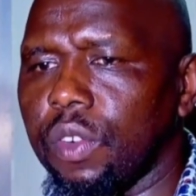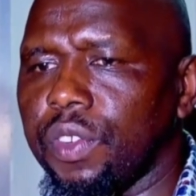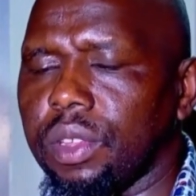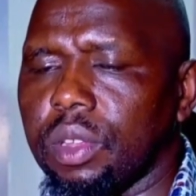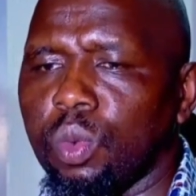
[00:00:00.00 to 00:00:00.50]

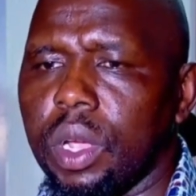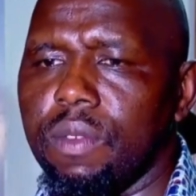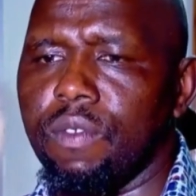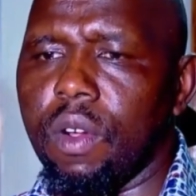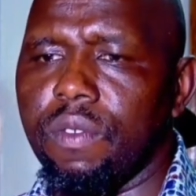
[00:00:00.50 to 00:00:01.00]
officers were
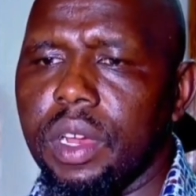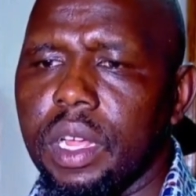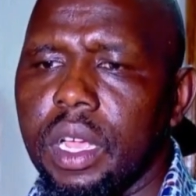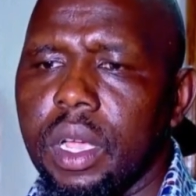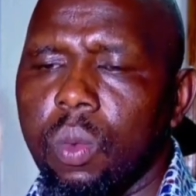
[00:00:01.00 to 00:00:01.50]
involved,
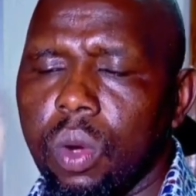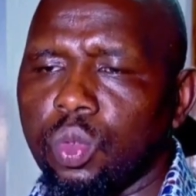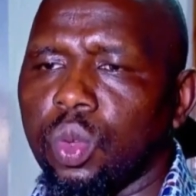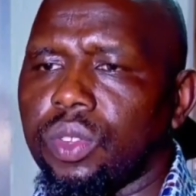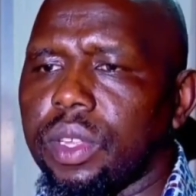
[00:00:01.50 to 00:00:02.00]

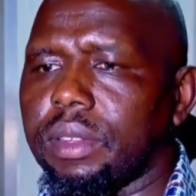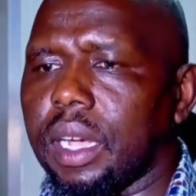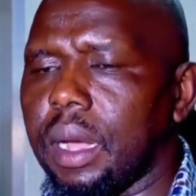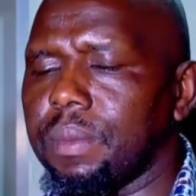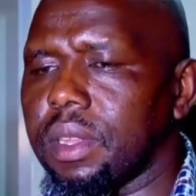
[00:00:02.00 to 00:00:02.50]
what was the
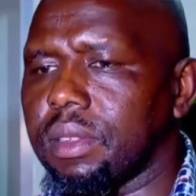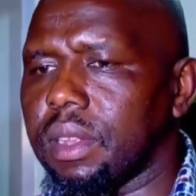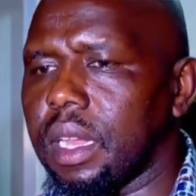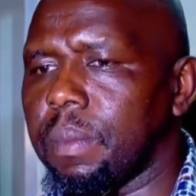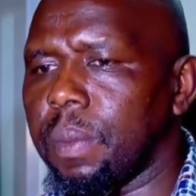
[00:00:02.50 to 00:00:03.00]
circumstance
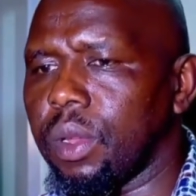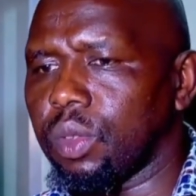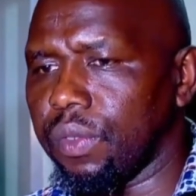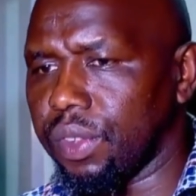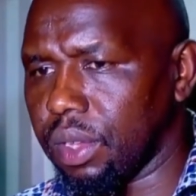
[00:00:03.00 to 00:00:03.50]
that the
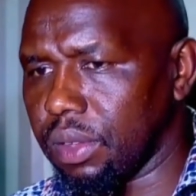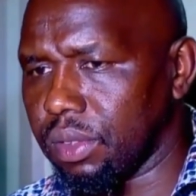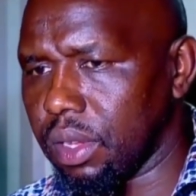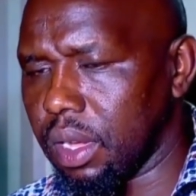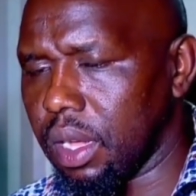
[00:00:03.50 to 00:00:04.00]
police officers